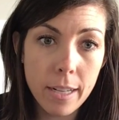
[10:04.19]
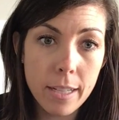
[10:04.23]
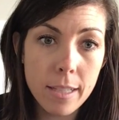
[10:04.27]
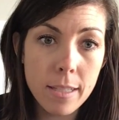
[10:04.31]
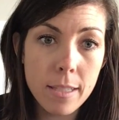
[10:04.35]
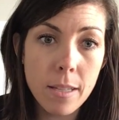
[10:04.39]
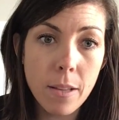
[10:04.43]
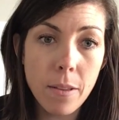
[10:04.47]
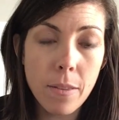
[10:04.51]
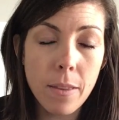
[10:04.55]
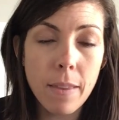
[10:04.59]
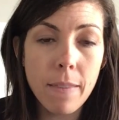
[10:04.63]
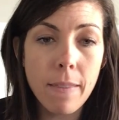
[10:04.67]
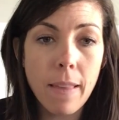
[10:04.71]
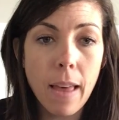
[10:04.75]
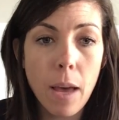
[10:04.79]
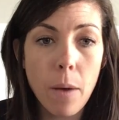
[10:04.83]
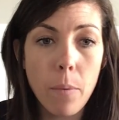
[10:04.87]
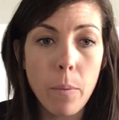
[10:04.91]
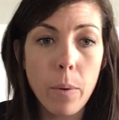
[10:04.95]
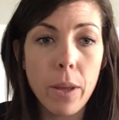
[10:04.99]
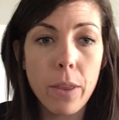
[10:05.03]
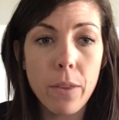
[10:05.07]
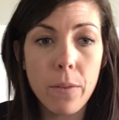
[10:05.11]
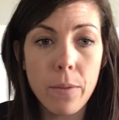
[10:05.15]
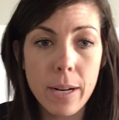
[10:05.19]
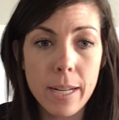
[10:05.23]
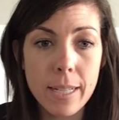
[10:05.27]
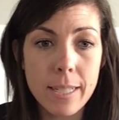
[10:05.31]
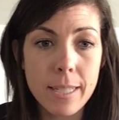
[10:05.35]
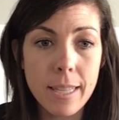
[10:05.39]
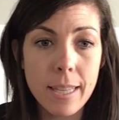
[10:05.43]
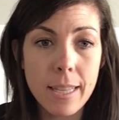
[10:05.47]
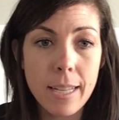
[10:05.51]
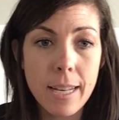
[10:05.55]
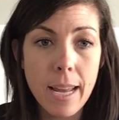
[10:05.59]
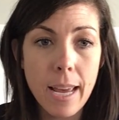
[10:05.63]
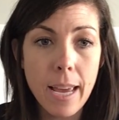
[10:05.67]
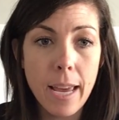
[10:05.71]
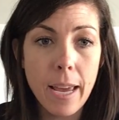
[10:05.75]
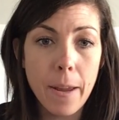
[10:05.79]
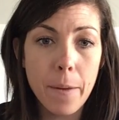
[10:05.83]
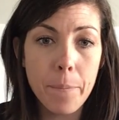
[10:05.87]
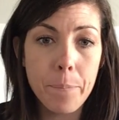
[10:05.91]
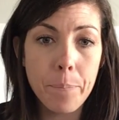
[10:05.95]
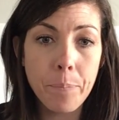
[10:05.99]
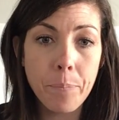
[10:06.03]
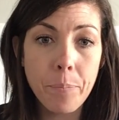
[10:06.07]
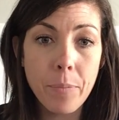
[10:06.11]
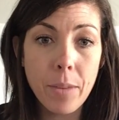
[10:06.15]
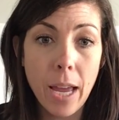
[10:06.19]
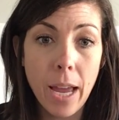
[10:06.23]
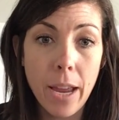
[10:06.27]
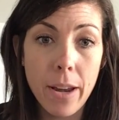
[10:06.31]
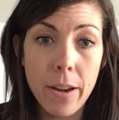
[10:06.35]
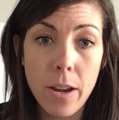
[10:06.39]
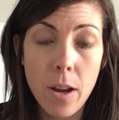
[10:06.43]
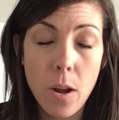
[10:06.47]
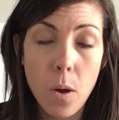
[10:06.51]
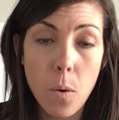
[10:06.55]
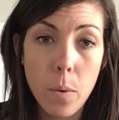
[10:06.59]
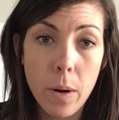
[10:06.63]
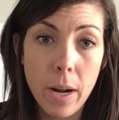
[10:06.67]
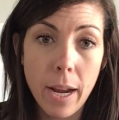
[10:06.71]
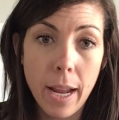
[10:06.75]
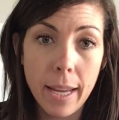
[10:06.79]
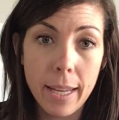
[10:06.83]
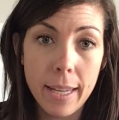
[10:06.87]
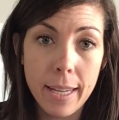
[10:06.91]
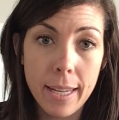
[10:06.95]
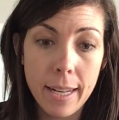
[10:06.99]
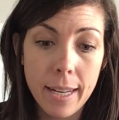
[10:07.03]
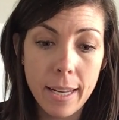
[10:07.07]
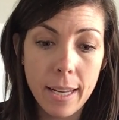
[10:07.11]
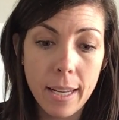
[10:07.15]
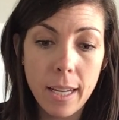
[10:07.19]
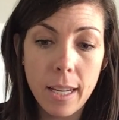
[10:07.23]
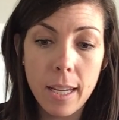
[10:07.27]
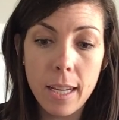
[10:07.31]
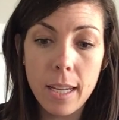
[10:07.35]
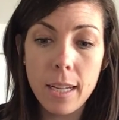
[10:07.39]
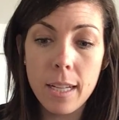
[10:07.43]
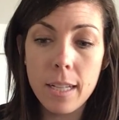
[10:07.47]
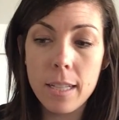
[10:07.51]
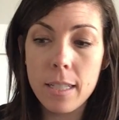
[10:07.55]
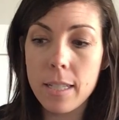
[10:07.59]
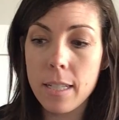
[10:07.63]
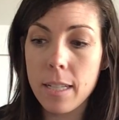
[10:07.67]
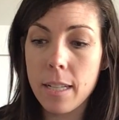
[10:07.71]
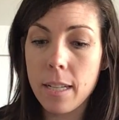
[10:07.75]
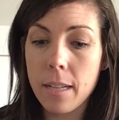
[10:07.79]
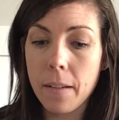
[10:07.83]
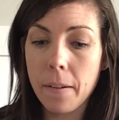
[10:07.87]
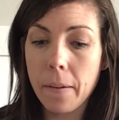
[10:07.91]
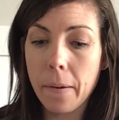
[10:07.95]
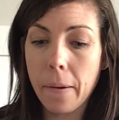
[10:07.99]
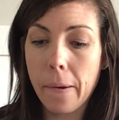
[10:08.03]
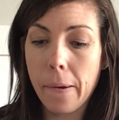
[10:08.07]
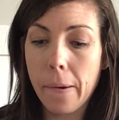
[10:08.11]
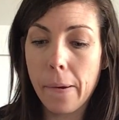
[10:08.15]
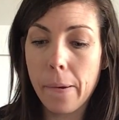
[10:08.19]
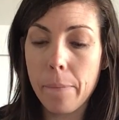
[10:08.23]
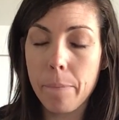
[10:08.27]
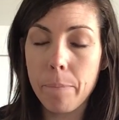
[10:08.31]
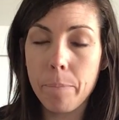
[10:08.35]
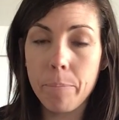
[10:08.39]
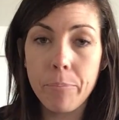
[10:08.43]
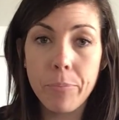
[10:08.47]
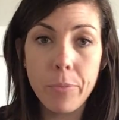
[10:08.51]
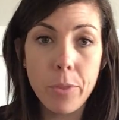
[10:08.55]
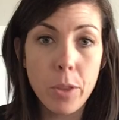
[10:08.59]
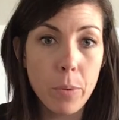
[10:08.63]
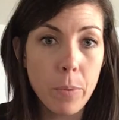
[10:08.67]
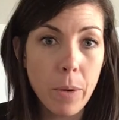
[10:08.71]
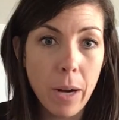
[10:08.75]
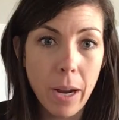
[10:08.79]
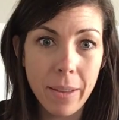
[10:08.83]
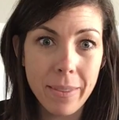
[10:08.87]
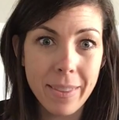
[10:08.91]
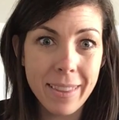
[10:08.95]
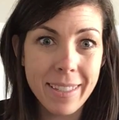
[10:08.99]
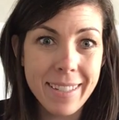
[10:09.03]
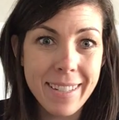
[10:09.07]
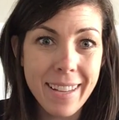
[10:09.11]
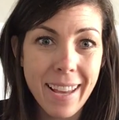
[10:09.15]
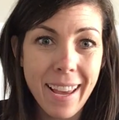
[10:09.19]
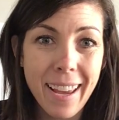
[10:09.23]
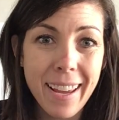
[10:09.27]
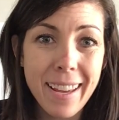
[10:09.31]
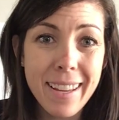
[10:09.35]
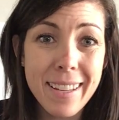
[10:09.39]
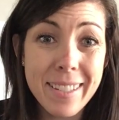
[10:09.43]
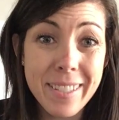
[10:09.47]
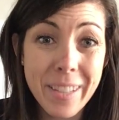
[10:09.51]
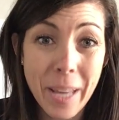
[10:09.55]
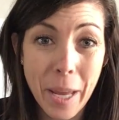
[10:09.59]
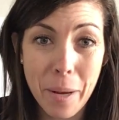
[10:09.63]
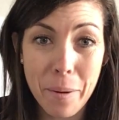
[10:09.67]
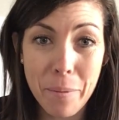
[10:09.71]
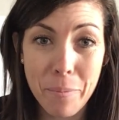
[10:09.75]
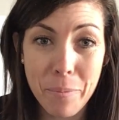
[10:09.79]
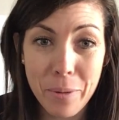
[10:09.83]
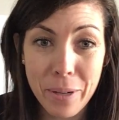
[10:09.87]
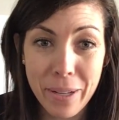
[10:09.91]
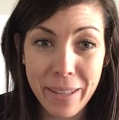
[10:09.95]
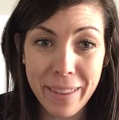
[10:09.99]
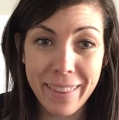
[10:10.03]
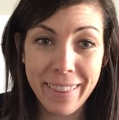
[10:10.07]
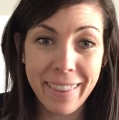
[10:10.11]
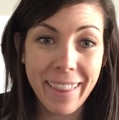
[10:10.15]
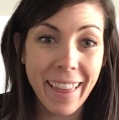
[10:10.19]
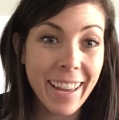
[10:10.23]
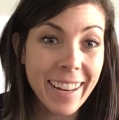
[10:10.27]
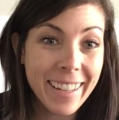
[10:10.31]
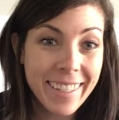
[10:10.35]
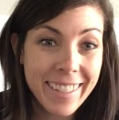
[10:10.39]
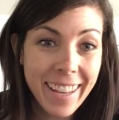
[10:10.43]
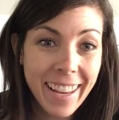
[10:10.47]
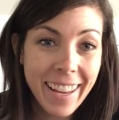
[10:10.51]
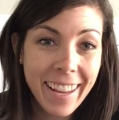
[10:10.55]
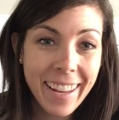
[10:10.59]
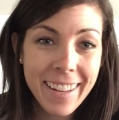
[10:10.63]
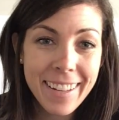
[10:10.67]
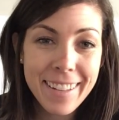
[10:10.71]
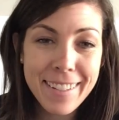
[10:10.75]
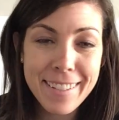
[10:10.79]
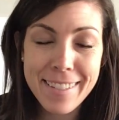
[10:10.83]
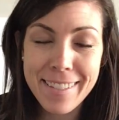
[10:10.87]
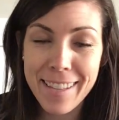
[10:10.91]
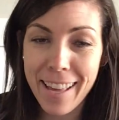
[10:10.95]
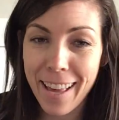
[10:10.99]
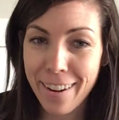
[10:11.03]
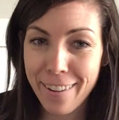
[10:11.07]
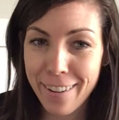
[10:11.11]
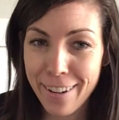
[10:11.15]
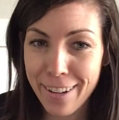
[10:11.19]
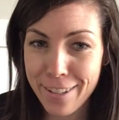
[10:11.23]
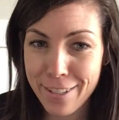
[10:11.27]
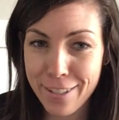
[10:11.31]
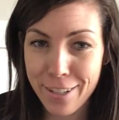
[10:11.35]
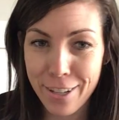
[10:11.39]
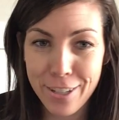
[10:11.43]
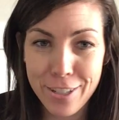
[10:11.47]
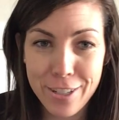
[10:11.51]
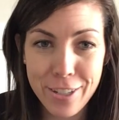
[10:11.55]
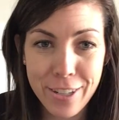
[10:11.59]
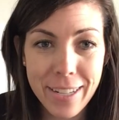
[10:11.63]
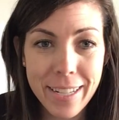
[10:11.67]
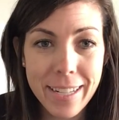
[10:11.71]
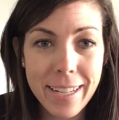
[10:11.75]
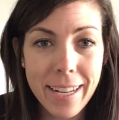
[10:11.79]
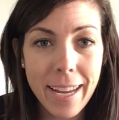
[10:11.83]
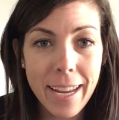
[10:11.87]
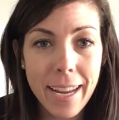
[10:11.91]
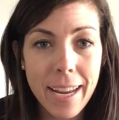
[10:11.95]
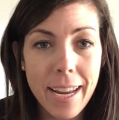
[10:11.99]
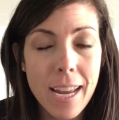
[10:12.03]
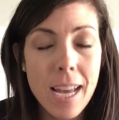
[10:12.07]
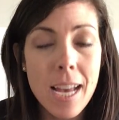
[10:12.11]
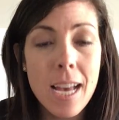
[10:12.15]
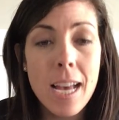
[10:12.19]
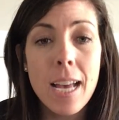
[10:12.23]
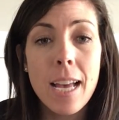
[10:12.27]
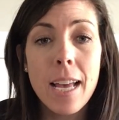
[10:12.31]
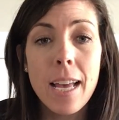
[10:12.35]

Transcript: And so then that way, the rest of the day, I know what I can eat throughout the day. Same with leg day. Saturdays are a treat day.